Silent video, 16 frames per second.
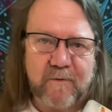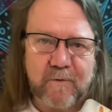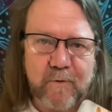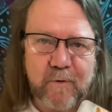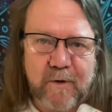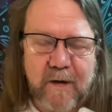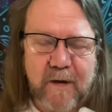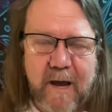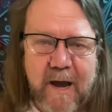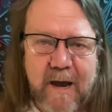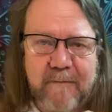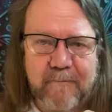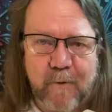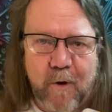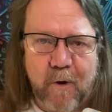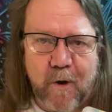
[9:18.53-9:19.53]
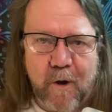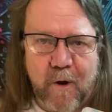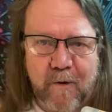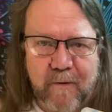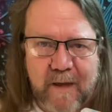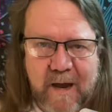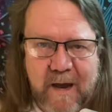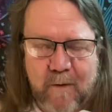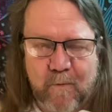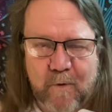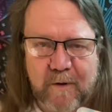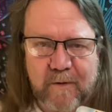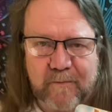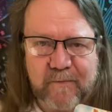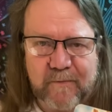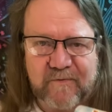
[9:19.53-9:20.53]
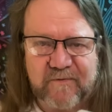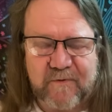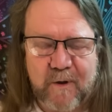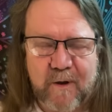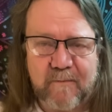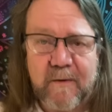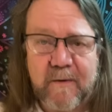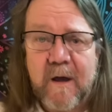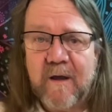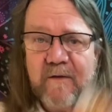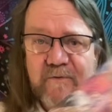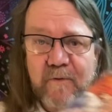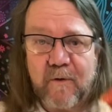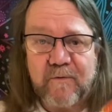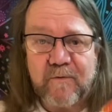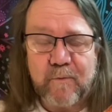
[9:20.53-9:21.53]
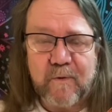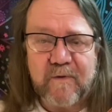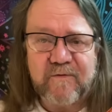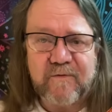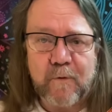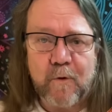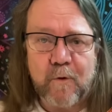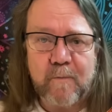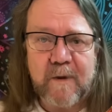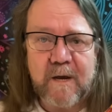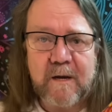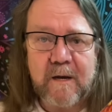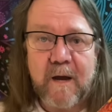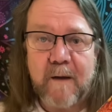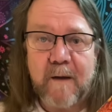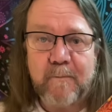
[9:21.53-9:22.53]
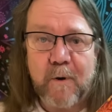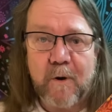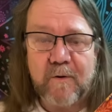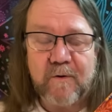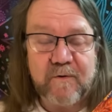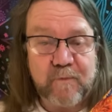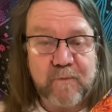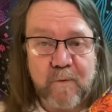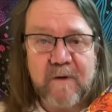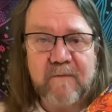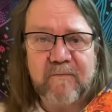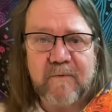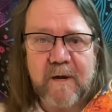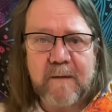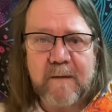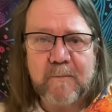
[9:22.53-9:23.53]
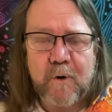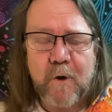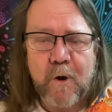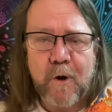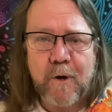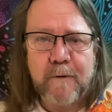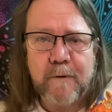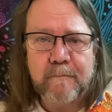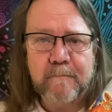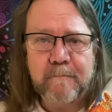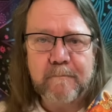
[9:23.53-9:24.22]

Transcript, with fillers: good life, all that wonderful stuff. It's also a soulmate, life partner, twin flame card.